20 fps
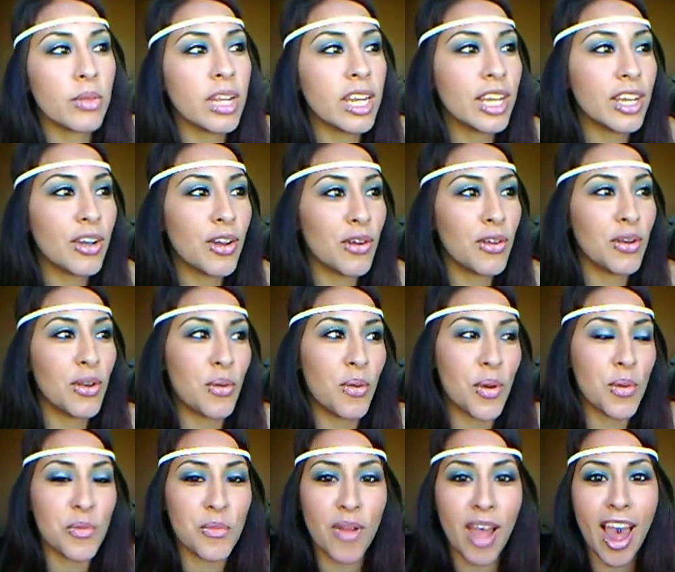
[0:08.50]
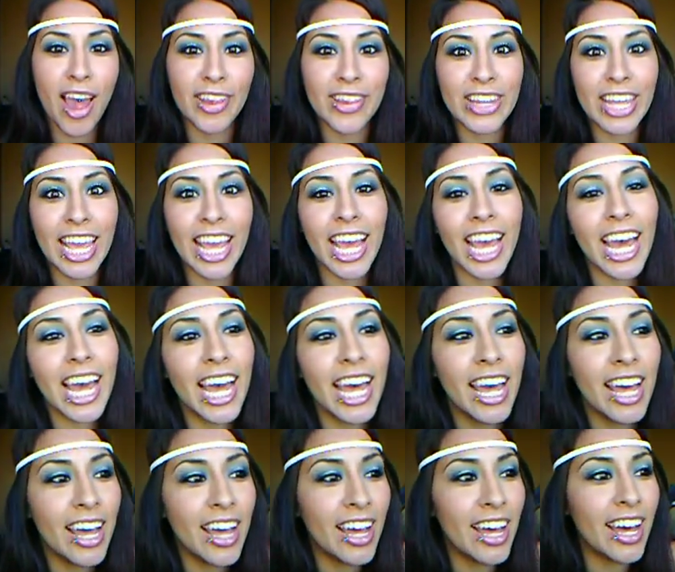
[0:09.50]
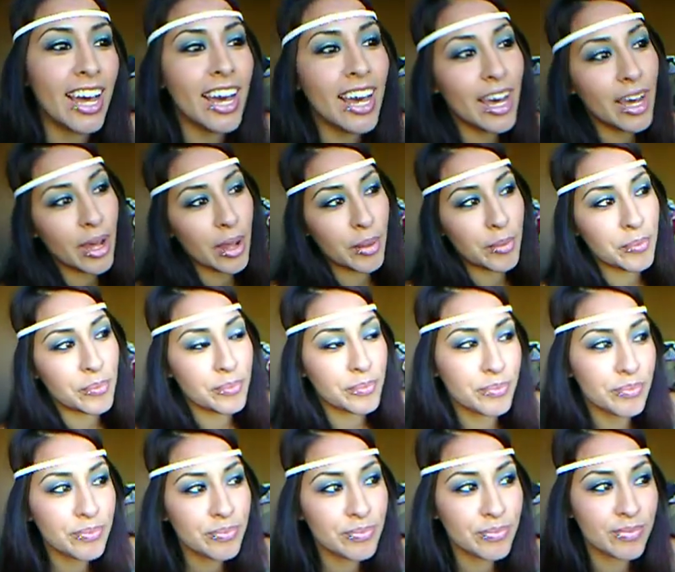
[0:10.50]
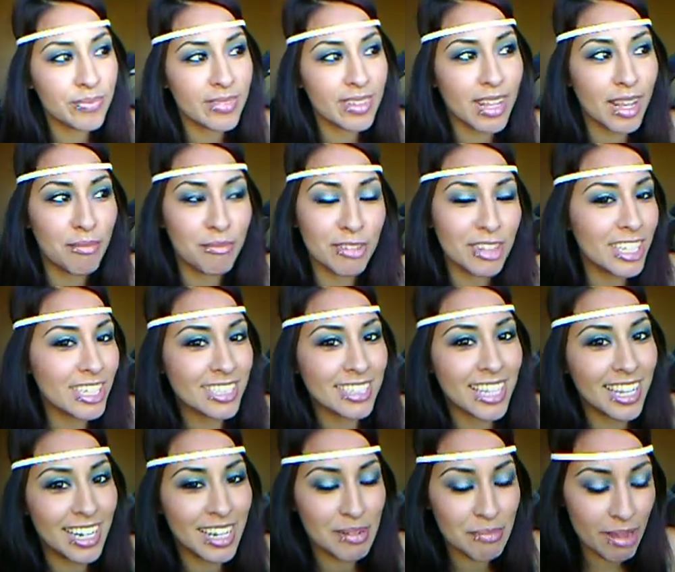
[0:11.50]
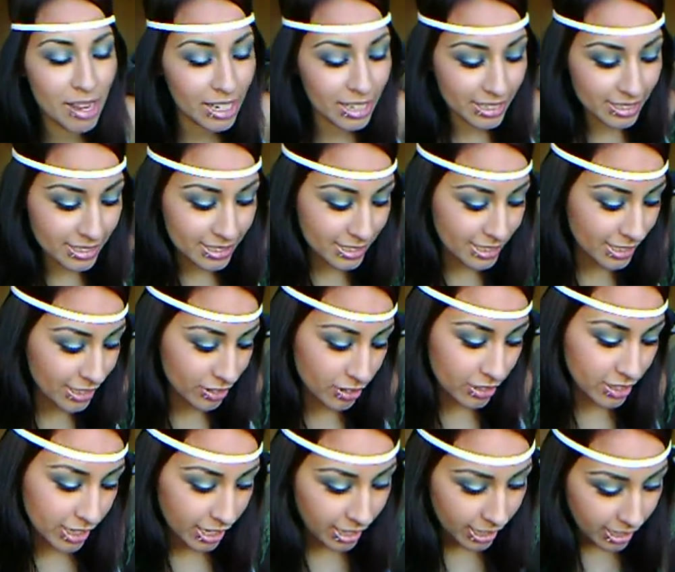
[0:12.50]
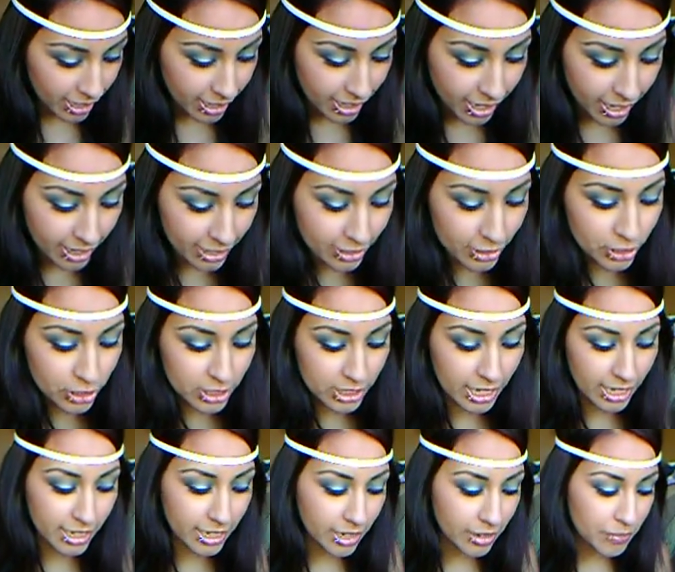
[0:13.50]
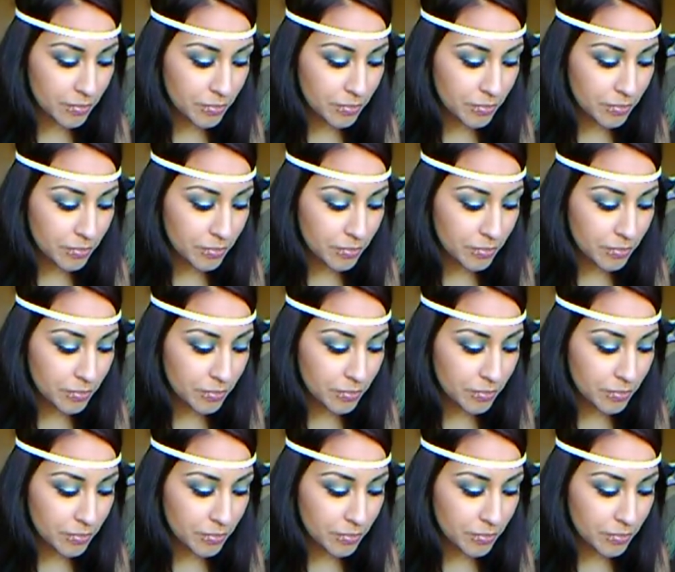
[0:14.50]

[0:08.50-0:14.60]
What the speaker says: gonna go to a rally. I'm really excited about it. It's here in Henderson.